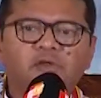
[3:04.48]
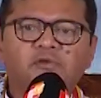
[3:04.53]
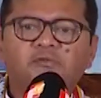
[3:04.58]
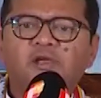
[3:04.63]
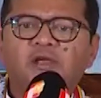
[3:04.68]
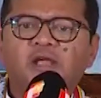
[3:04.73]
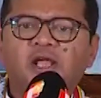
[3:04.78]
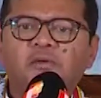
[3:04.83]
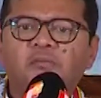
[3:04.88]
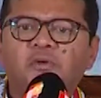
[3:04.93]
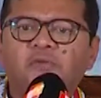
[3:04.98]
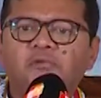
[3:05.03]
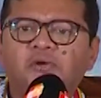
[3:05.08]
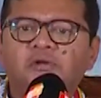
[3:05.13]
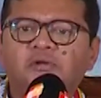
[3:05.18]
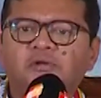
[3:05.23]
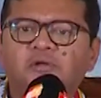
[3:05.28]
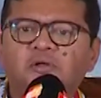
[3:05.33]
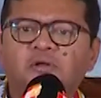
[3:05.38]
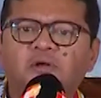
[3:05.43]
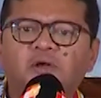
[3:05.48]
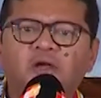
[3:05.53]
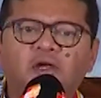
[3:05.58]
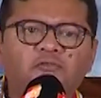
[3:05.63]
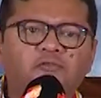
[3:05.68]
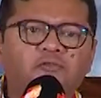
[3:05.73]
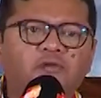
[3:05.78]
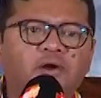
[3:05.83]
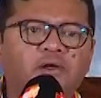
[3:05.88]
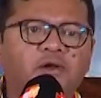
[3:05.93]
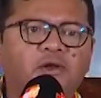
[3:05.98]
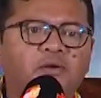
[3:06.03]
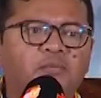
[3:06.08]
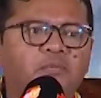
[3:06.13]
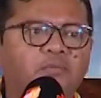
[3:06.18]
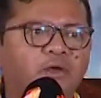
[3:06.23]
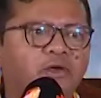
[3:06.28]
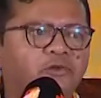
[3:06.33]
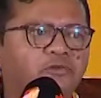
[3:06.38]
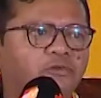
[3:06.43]
when we came up with FRA,
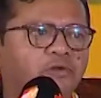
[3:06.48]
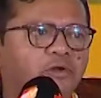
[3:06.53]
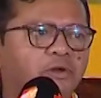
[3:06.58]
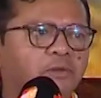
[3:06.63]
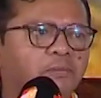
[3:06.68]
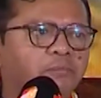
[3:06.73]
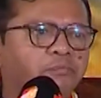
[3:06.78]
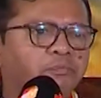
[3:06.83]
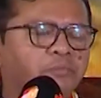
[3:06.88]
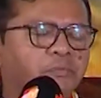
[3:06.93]
PESA,